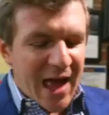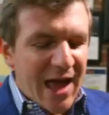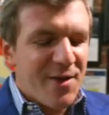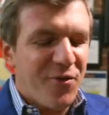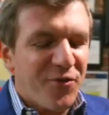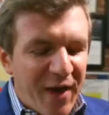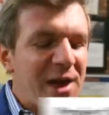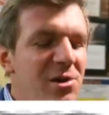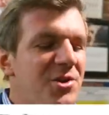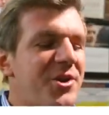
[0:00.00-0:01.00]
a
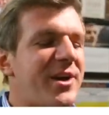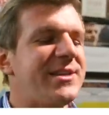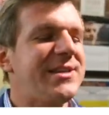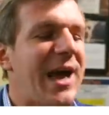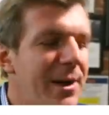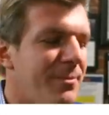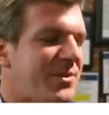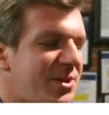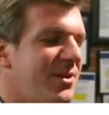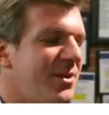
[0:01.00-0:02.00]
failed
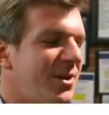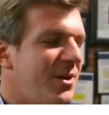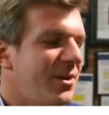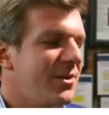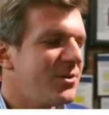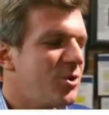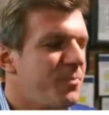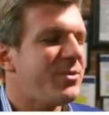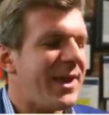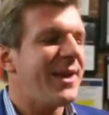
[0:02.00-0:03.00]
attempt to
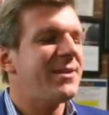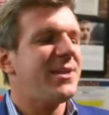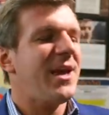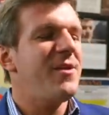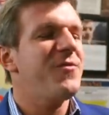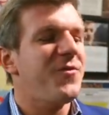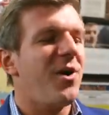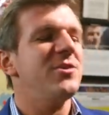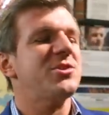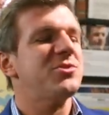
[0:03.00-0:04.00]
plant a
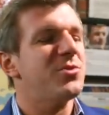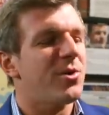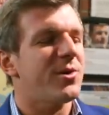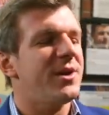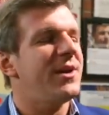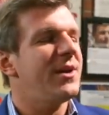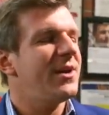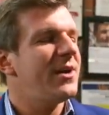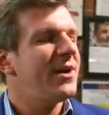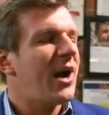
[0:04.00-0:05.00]
false story
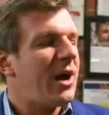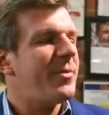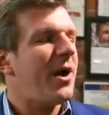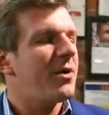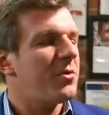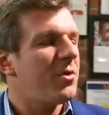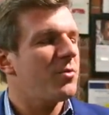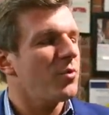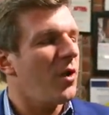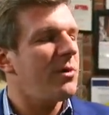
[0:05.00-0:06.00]
about
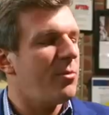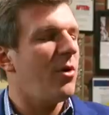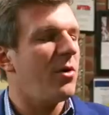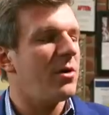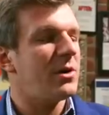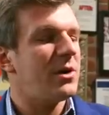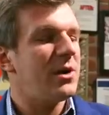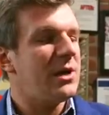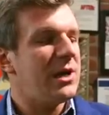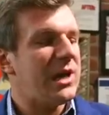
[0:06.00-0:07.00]
Roy Moore
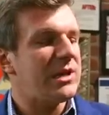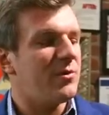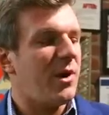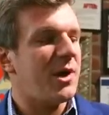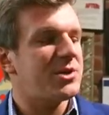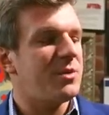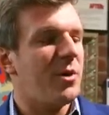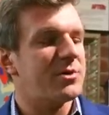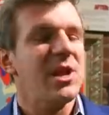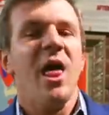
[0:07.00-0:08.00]
in the Washington
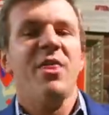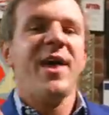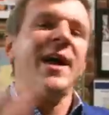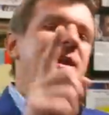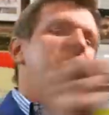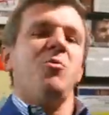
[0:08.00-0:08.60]
Post. That is